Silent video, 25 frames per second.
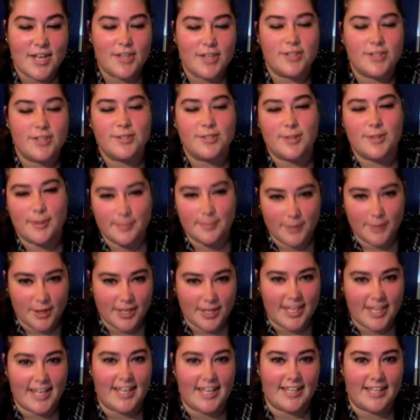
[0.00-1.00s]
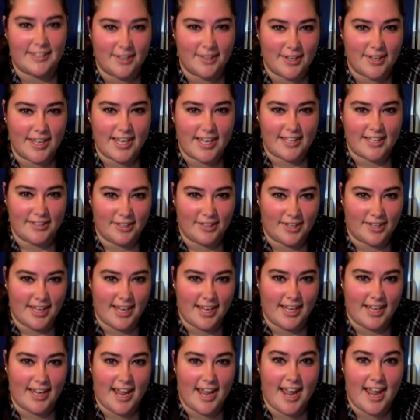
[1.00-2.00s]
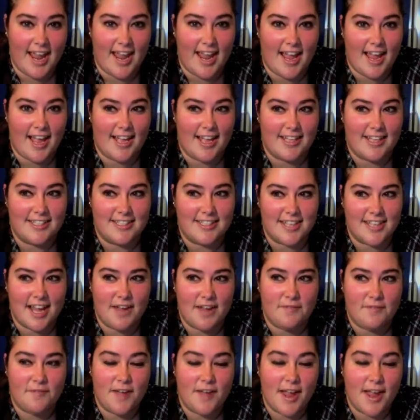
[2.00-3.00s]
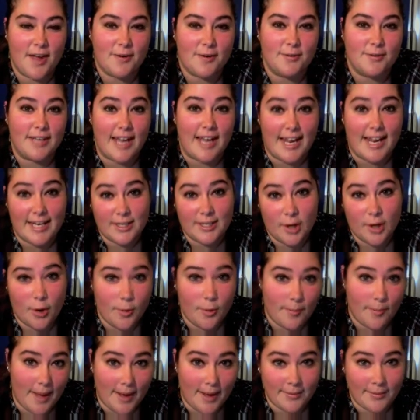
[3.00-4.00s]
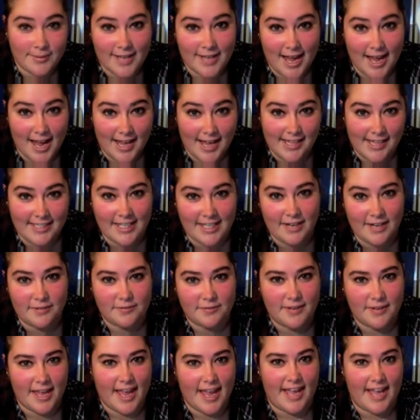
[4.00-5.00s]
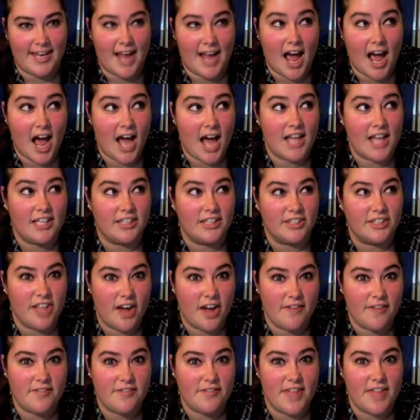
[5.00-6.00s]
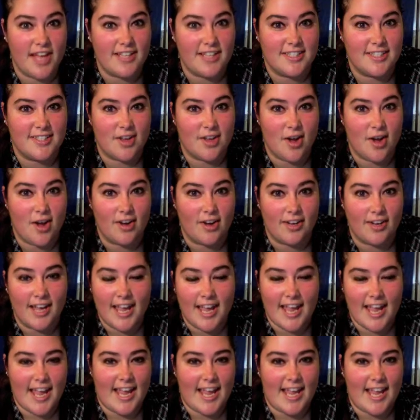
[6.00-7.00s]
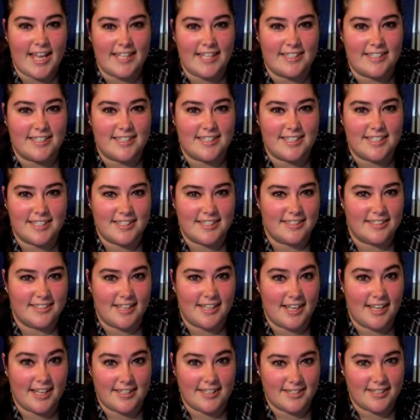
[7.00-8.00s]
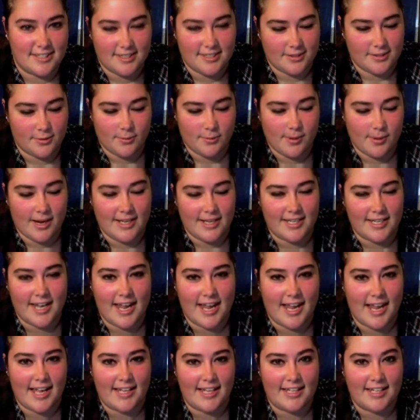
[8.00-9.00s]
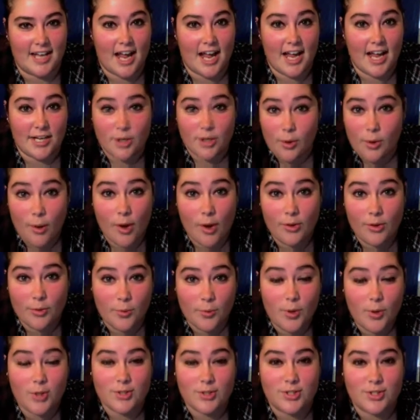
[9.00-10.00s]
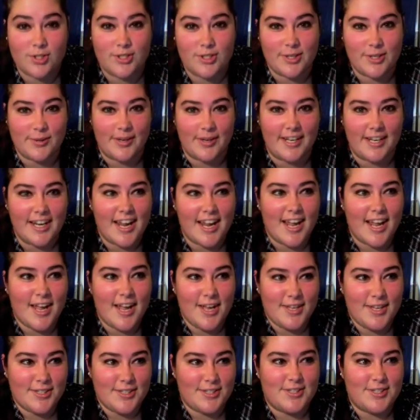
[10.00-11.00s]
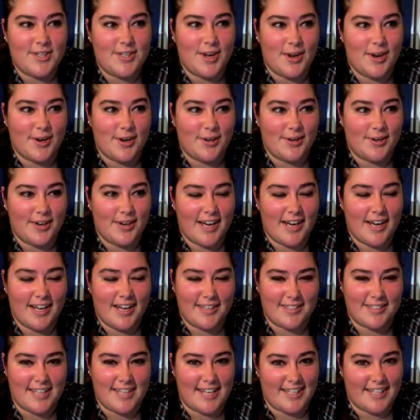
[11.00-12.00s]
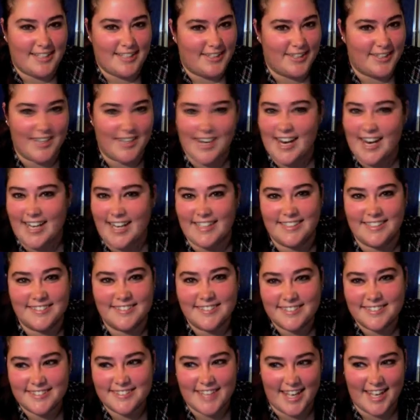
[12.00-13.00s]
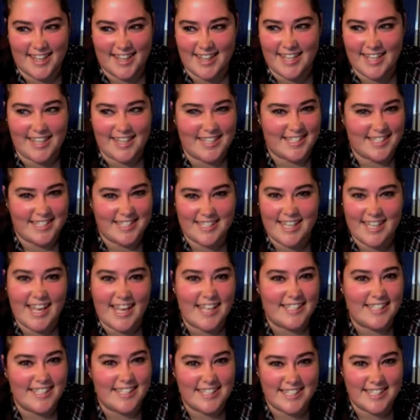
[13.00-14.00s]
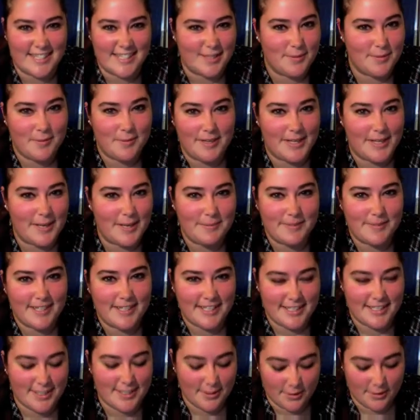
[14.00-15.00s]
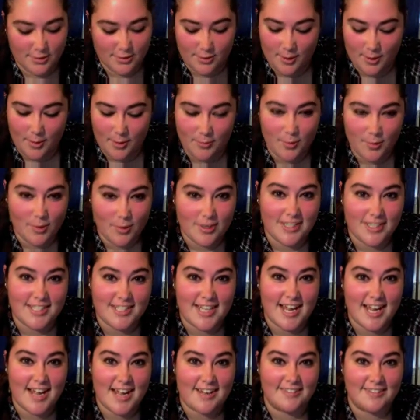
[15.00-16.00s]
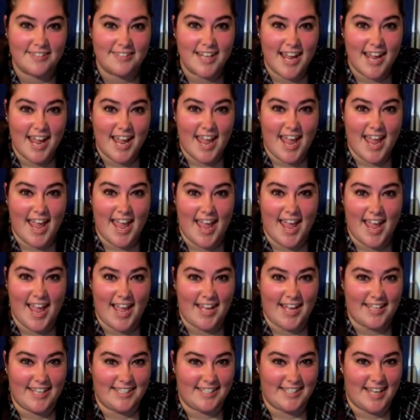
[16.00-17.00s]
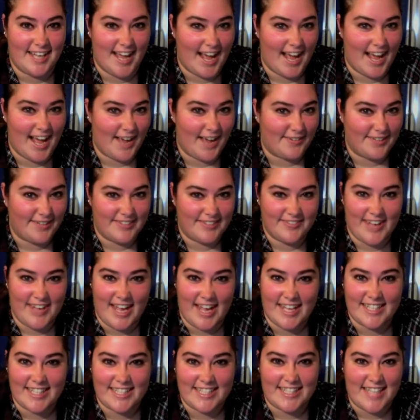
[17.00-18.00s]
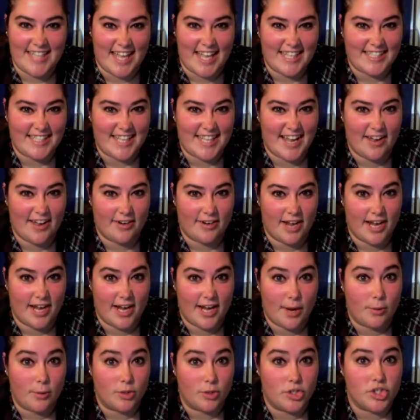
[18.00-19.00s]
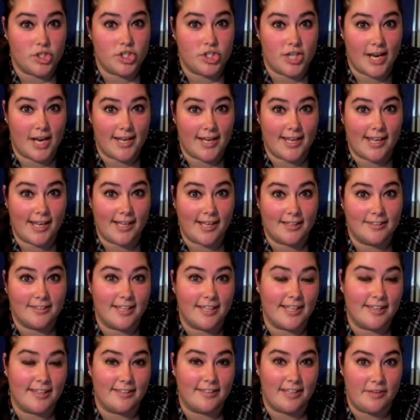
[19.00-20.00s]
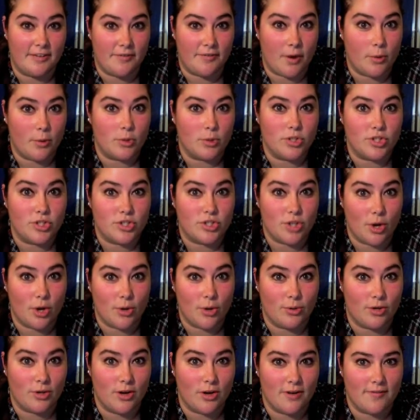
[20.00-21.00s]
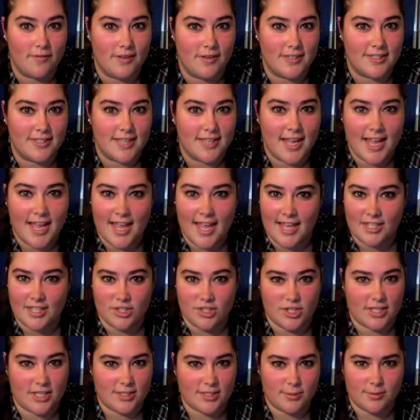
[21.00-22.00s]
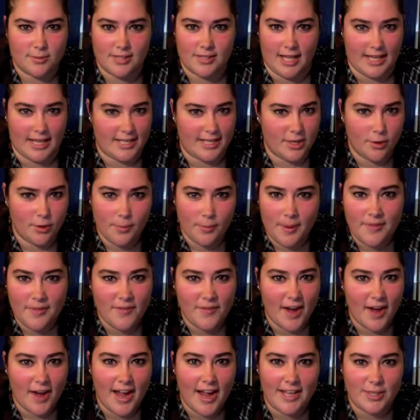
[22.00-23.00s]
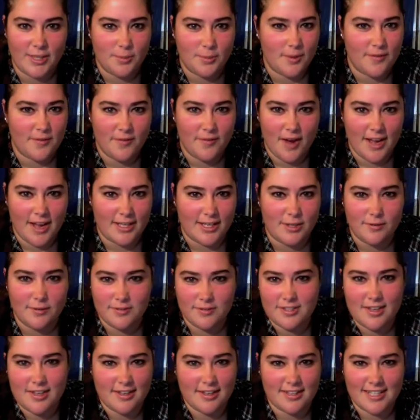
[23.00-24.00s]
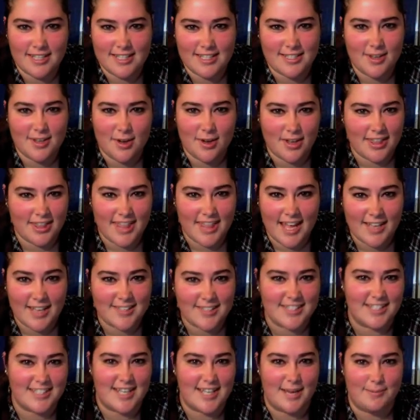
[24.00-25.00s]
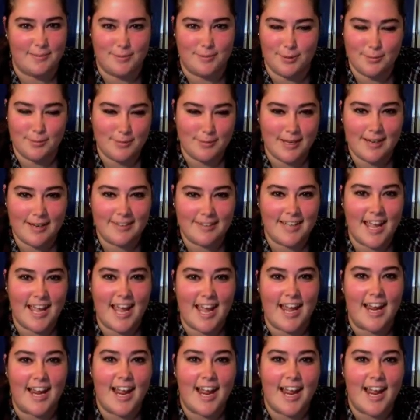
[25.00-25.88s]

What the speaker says: So I'm looking and looking and looking, and I found Ain't No Mountain High Enough, and I love that song. It's great, and I know all the words to it. So I was like, alright, I think this is it. This is the one I'm gonna do. So I wrote it down, and I went back and sat down, and I was shaking like a leaf. I was so nervous. And Shazna was like, you'll be fine, you'll be fine. You've sung this song 1,000 times. You'll be okay.